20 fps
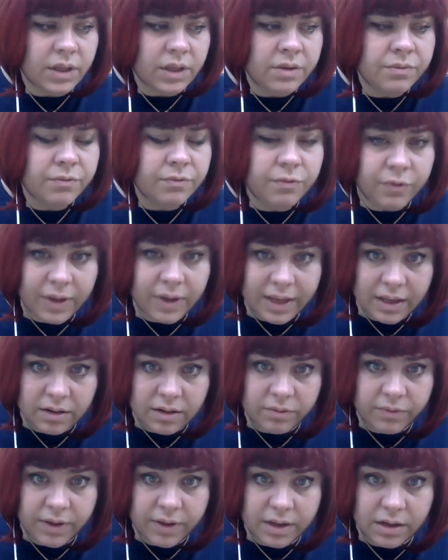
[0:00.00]
very,
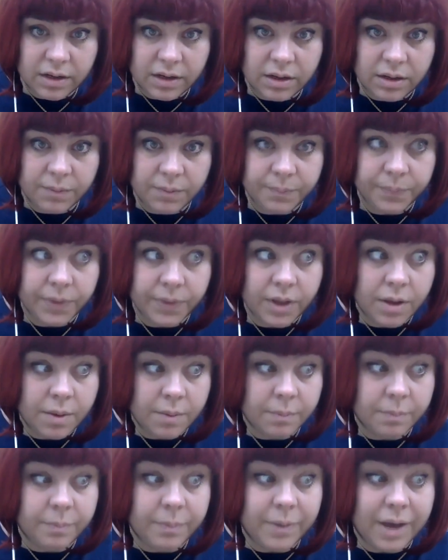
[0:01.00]
very
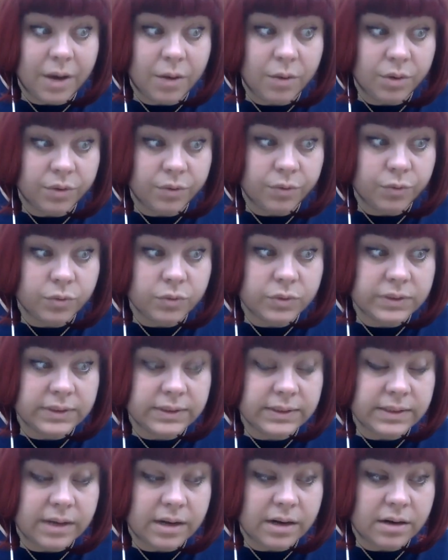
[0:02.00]
powerful
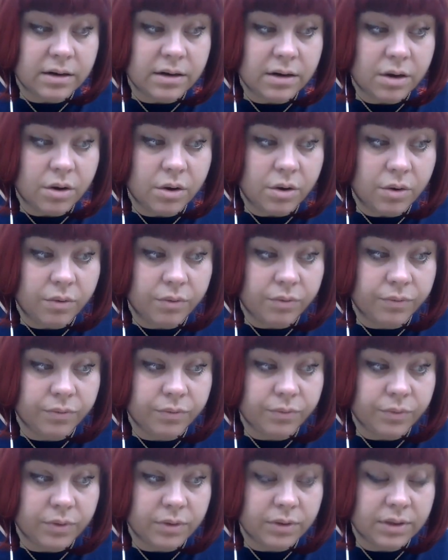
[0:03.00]
star of
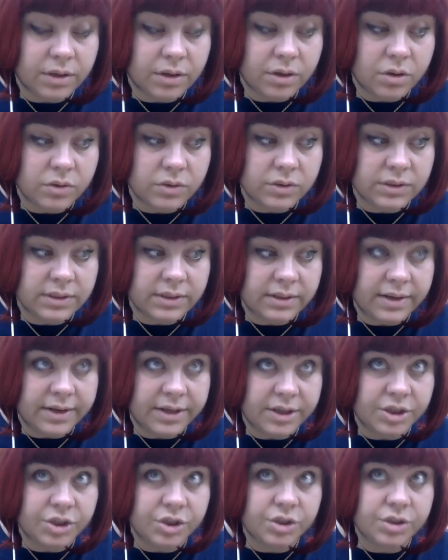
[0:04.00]
the
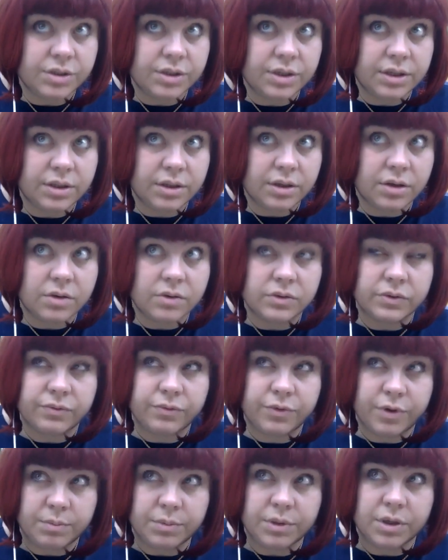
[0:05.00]
constellation
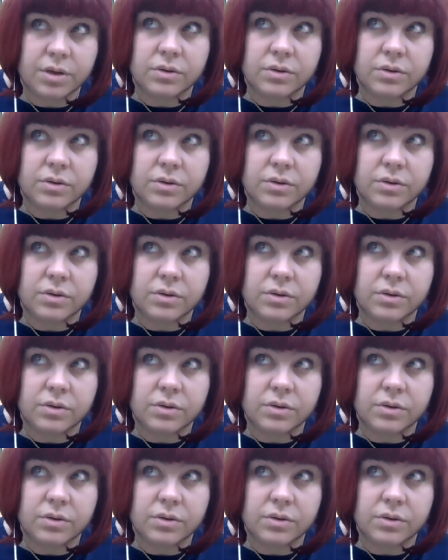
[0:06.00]
from the